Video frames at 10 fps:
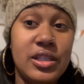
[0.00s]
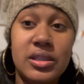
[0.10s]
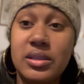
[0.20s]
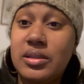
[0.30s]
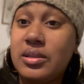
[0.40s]

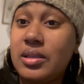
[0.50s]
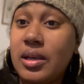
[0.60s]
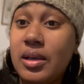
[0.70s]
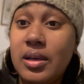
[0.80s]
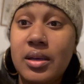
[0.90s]
just
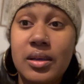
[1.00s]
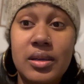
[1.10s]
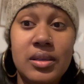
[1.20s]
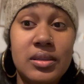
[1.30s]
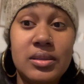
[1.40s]

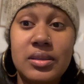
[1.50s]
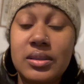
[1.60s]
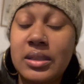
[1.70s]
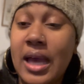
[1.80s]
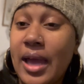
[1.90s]

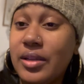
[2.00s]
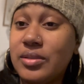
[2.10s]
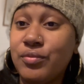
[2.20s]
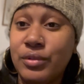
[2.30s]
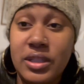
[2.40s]
got
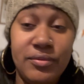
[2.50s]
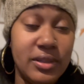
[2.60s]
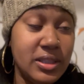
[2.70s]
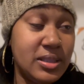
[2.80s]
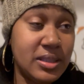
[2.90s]
really,
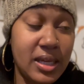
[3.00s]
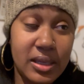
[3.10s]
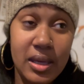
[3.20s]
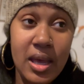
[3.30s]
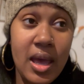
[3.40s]
really
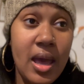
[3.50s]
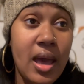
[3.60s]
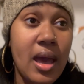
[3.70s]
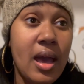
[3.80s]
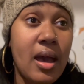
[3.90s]
sick.
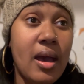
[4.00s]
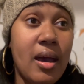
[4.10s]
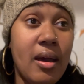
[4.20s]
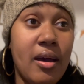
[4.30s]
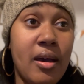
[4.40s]

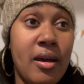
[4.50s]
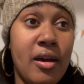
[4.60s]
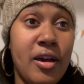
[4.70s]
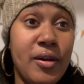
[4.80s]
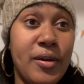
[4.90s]

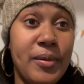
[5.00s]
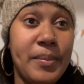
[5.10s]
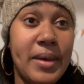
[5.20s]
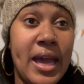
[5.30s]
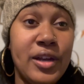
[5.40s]

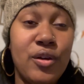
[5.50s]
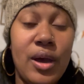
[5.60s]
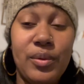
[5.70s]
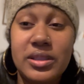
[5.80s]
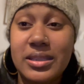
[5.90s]
Um, I know I
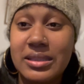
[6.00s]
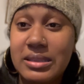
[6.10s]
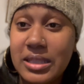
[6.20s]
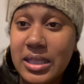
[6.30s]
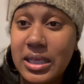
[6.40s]
went to the
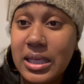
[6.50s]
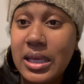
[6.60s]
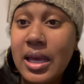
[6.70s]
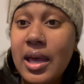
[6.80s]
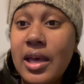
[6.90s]
city
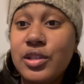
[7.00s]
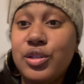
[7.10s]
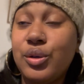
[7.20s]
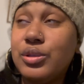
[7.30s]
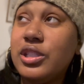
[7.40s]
to
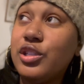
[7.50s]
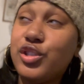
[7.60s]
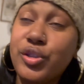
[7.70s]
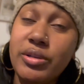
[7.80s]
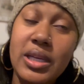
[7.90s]
go see the
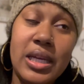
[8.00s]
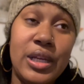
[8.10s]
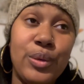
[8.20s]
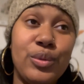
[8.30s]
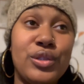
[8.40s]
tree and
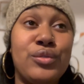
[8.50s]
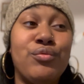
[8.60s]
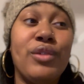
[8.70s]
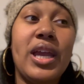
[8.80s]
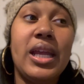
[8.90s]
it was
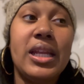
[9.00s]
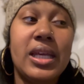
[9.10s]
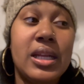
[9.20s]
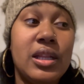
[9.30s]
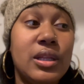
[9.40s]

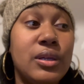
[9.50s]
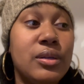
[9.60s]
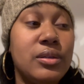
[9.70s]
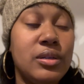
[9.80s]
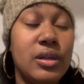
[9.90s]
raining a
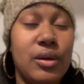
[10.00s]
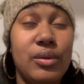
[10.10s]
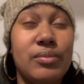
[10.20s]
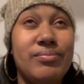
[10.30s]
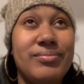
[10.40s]
little, you
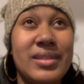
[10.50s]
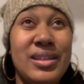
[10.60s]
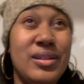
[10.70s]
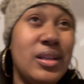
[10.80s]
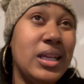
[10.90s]
know,
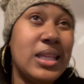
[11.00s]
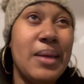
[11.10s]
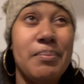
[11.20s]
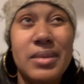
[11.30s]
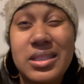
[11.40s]
you know, like
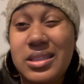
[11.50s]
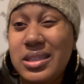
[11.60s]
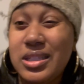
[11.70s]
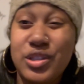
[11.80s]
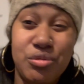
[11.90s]
that
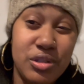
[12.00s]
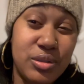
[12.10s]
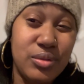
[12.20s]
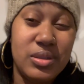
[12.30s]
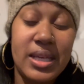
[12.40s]
misty
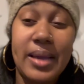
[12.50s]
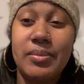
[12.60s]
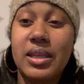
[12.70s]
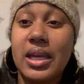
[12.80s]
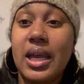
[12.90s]
drizzle type
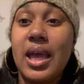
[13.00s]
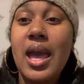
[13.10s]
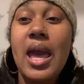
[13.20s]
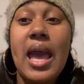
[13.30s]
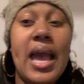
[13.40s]
thing.
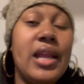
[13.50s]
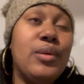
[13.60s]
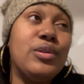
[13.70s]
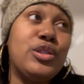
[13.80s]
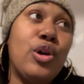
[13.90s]
And it
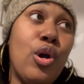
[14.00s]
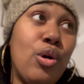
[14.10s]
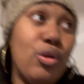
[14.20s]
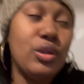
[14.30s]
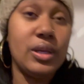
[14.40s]
was
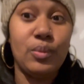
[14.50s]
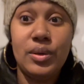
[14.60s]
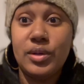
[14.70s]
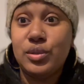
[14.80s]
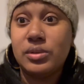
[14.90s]
cold and we
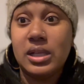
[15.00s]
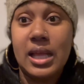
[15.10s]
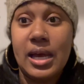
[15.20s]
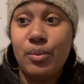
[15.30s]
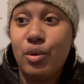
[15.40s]
were doing a
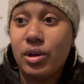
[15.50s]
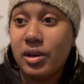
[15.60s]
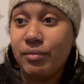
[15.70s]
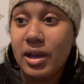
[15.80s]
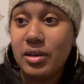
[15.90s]
lot of walking
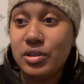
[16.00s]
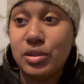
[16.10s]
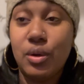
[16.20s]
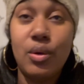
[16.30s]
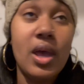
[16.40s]
around.
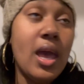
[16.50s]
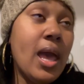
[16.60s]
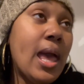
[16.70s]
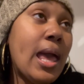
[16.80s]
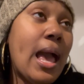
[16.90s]
So
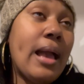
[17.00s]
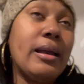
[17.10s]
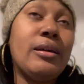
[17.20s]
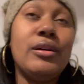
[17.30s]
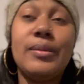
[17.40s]

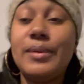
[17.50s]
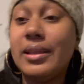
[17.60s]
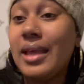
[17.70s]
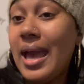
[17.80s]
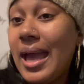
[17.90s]
could have been
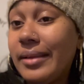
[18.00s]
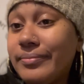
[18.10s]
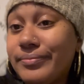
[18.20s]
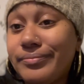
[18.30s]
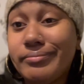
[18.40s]
that.
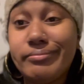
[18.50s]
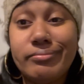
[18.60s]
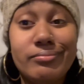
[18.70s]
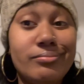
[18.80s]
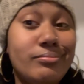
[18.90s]

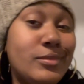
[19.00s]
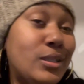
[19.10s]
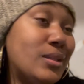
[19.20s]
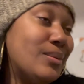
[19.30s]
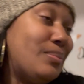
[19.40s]

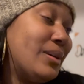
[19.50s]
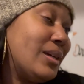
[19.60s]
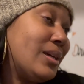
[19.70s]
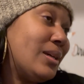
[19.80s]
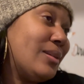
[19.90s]
Could have
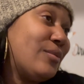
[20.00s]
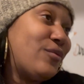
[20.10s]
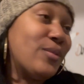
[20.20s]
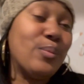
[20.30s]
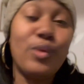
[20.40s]
been
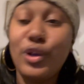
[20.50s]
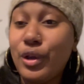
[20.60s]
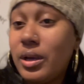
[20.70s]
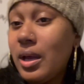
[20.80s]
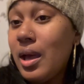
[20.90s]
from
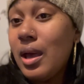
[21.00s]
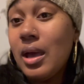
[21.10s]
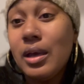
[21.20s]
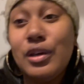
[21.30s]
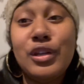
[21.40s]
work.
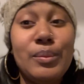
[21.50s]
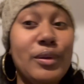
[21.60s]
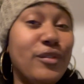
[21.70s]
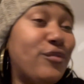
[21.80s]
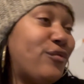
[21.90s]
Could have
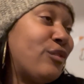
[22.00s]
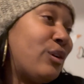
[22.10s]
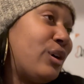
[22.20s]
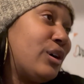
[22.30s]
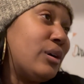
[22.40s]
been
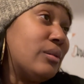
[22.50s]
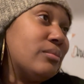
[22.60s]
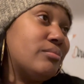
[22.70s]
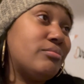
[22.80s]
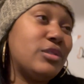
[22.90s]

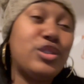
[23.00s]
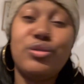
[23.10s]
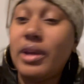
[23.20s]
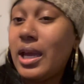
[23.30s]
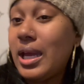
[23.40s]
from
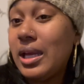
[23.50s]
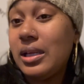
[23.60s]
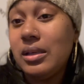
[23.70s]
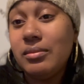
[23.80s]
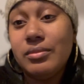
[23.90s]
trade.
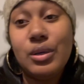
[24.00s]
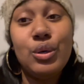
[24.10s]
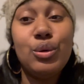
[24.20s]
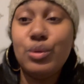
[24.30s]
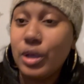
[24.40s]

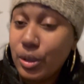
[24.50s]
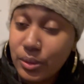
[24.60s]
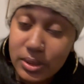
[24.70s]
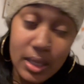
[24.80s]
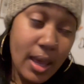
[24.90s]
Who
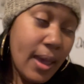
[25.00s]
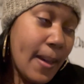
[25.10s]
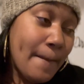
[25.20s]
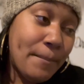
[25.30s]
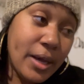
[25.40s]
knows?
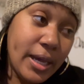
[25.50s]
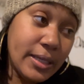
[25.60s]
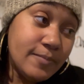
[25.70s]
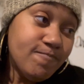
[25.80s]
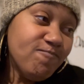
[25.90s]

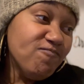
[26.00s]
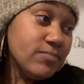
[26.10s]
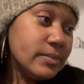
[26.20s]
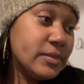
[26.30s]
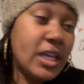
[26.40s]
But
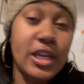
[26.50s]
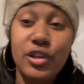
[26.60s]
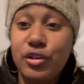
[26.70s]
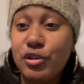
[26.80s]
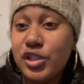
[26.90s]
yeah, your
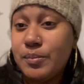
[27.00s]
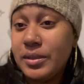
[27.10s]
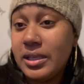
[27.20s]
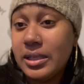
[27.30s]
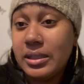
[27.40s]
girl's
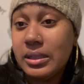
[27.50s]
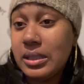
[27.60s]
been